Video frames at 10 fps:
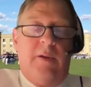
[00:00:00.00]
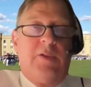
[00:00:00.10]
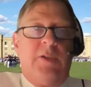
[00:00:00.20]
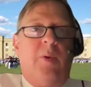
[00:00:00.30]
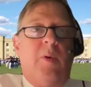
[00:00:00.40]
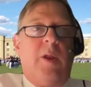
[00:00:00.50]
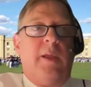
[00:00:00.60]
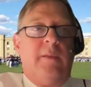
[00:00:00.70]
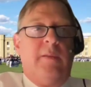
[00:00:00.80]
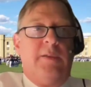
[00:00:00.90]
you're
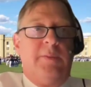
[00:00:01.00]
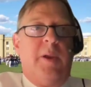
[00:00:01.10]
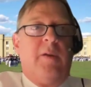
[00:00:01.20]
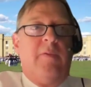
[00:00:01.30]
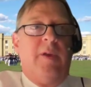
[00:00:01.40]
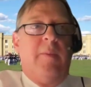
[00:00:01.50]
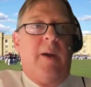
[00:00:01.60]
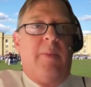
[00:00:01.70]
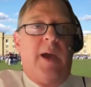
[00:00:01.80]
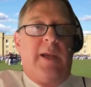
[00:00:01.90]
supporting the Spirit of
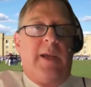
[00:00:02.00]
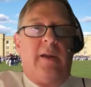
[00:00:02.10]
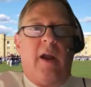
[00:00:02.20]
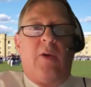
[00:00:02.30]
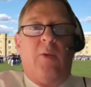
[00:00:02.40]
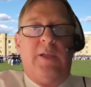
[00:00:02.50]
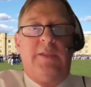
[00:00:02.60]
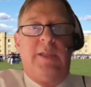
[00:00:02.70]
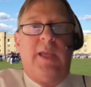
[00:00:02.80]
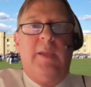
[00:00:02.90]
VMI PAC in our
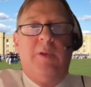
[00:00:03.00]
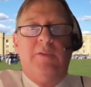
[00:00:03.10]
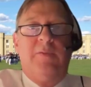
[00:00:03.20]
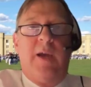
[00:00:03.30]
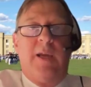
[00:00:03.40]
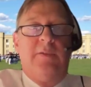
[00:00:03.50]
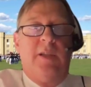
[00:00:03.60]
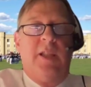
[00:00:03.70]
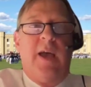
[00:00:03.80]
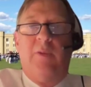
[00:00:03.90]
quest to keep those values
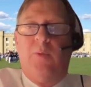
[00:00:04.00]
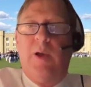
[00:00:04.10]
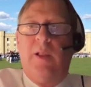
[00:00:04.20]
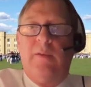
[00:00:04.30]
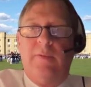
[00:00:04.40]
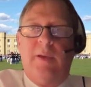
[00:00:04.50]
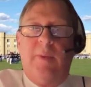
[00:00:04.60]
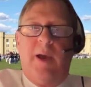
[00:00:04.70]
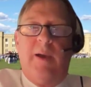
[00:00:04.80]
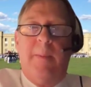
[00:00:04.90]
alive and well at
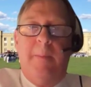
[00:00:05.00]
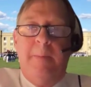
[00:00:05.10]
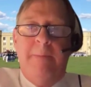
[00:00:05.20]
VMI?